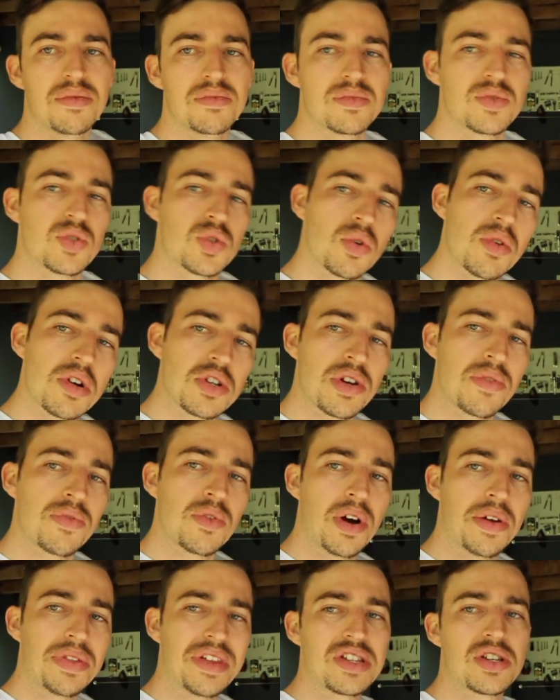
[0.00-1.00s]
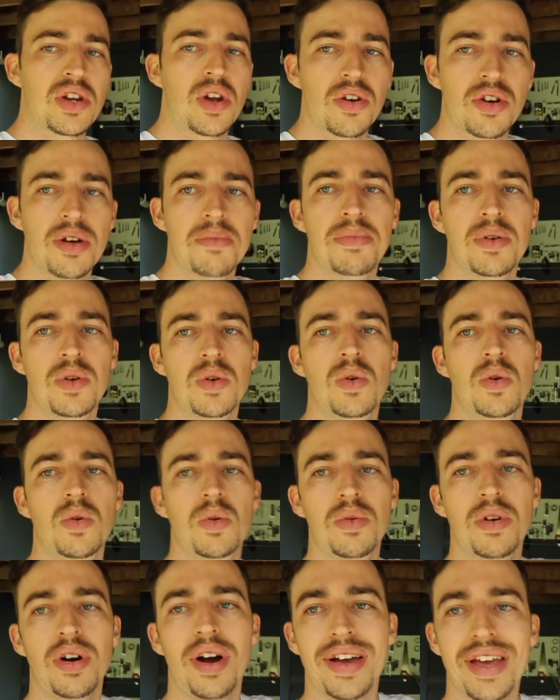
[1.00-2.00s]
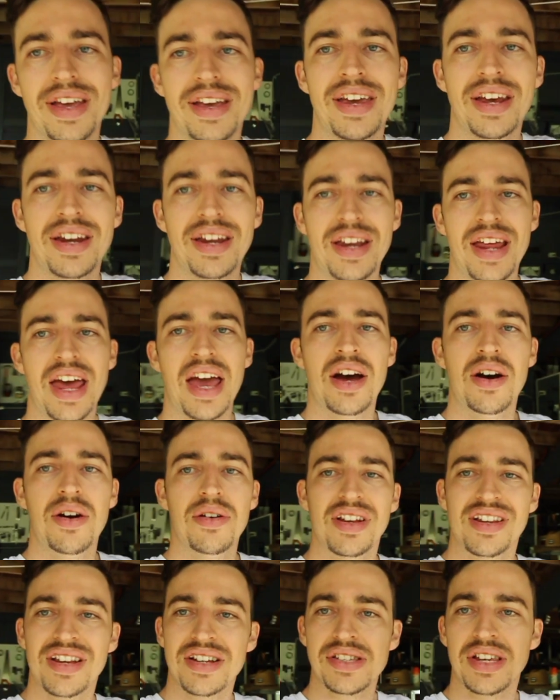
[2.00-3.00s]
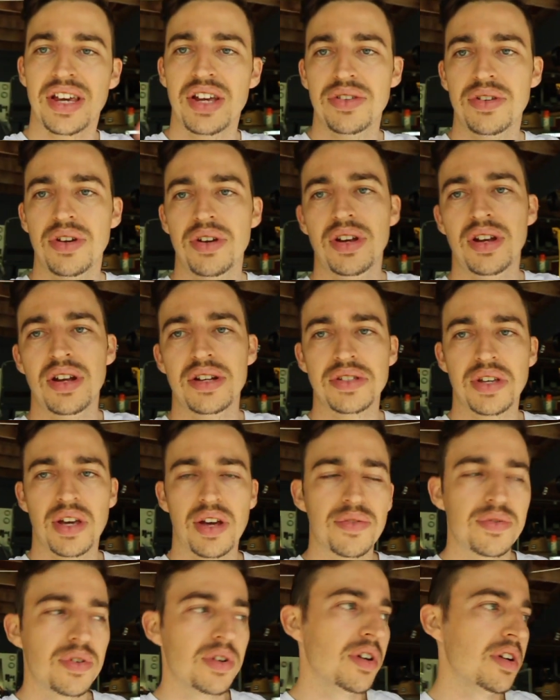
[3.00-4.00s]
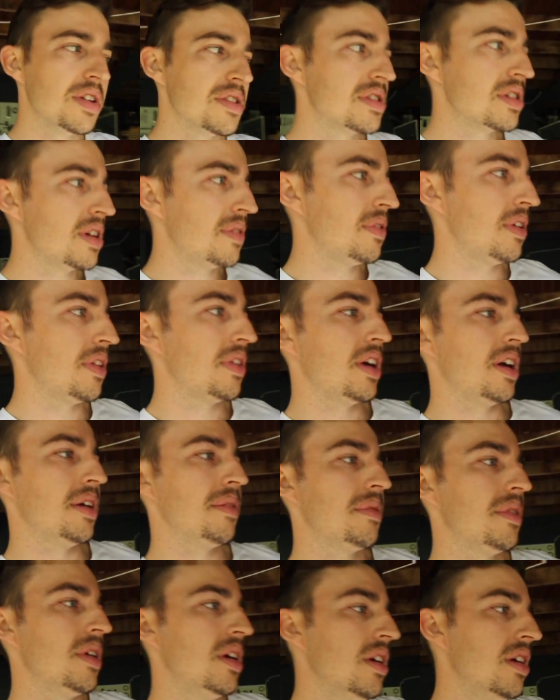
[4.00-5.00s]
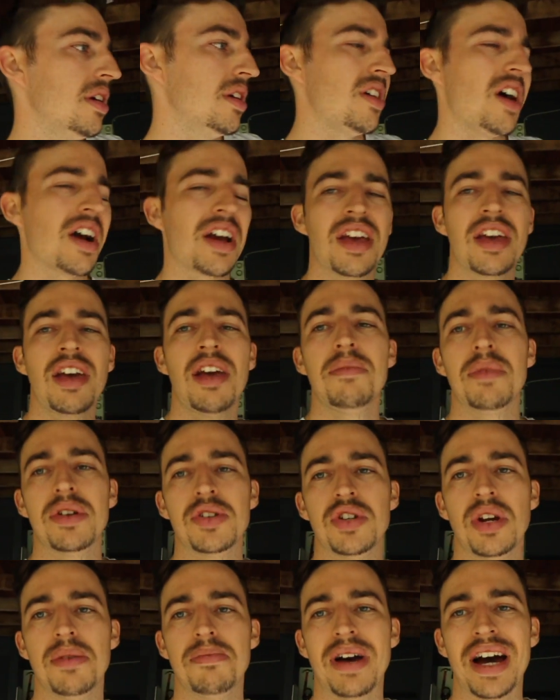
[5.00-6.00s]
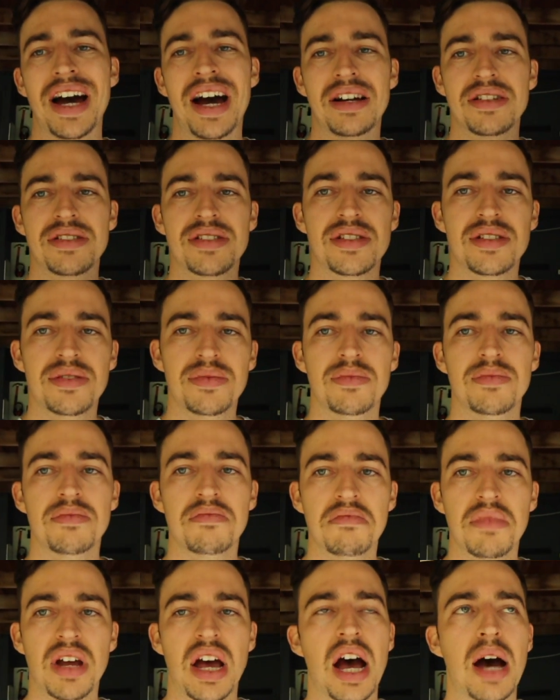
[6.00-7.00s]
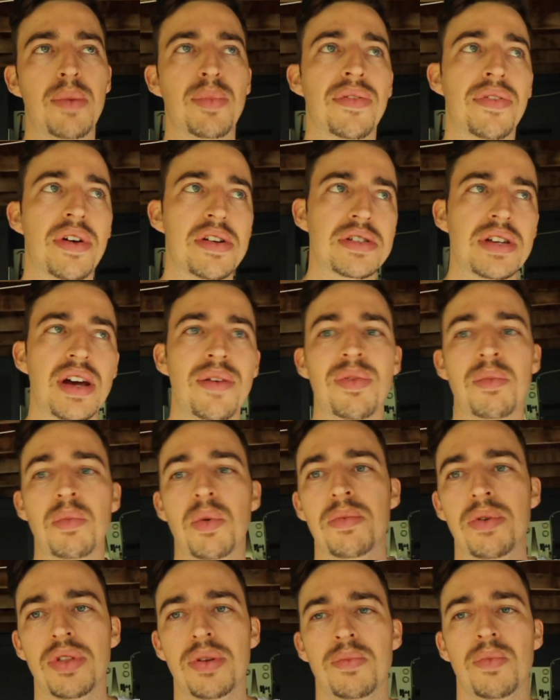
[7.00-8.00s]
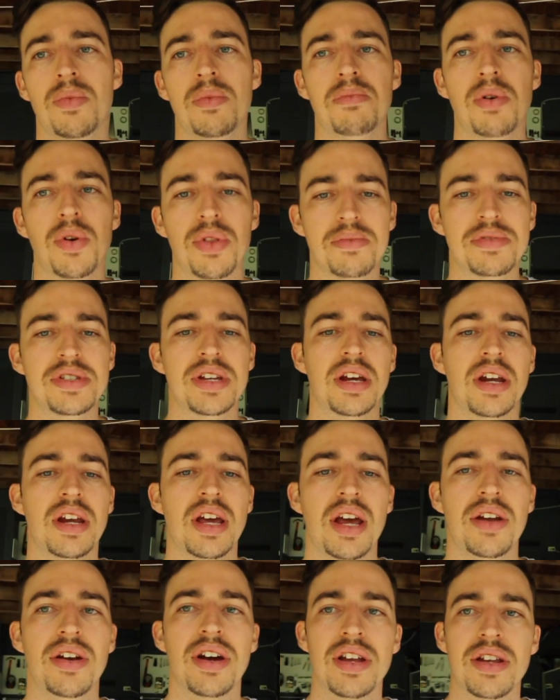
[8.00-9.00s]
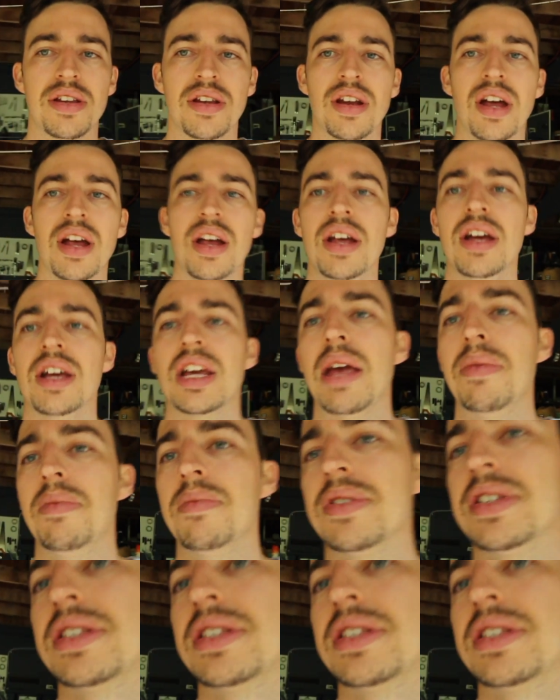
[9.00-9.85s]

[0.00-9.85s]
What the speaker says: storage I've got that's lockable, I can get it out, it doesn't get dirty, it doesn't get ruined, stuff like that. I can keep my Jeep parts, if I save them or bought them second hand, I can keep them